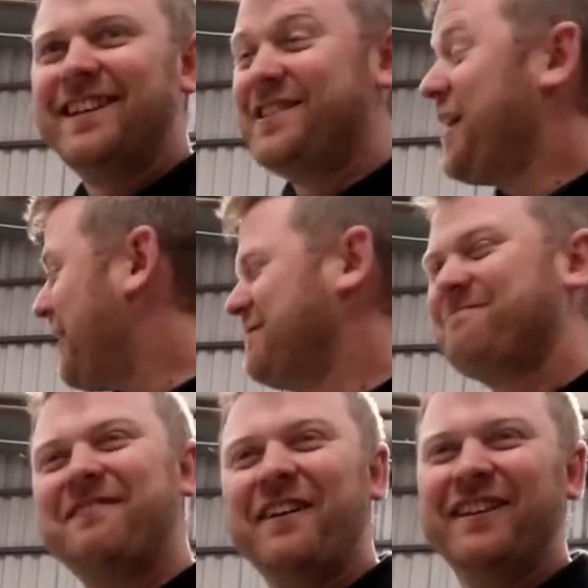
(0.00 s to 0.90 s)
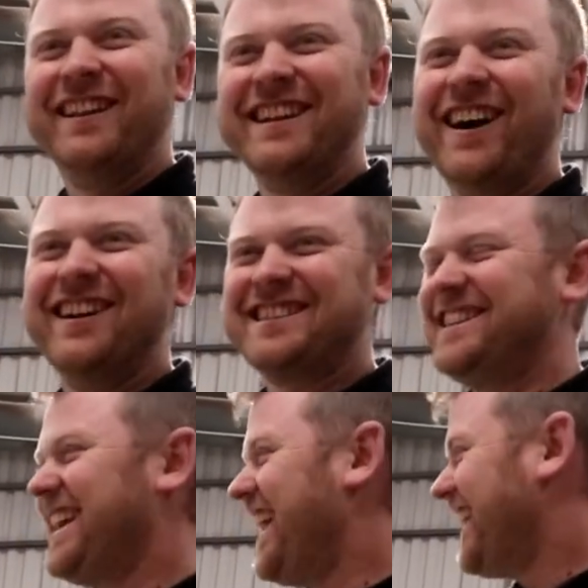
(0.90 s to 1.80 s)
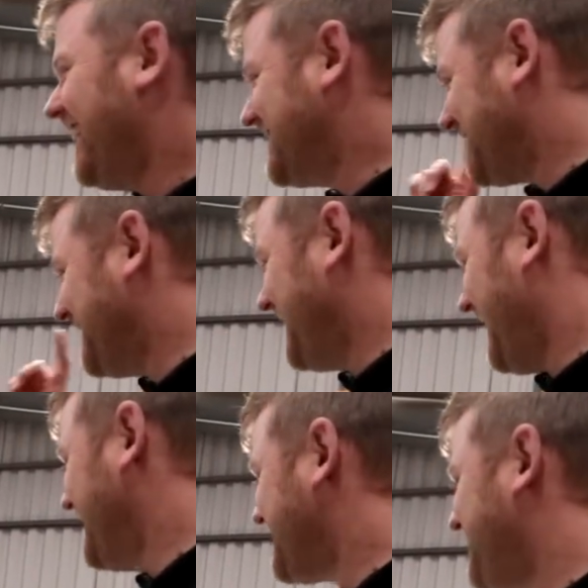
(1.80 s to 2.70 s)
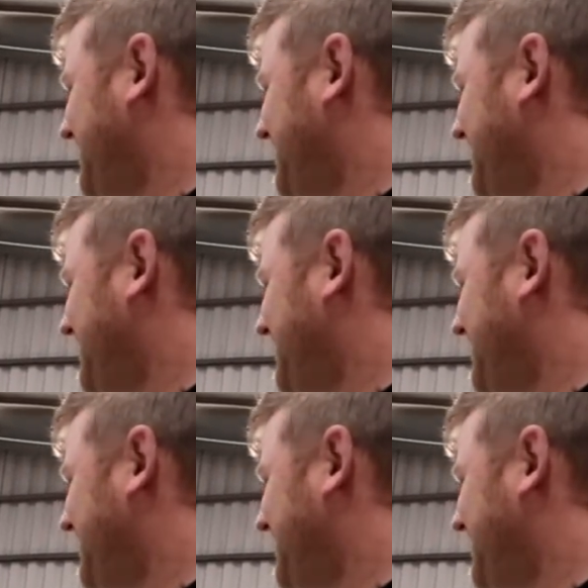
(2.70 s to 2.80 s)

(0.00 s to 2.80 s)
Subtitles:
No, definitely not. No, that is a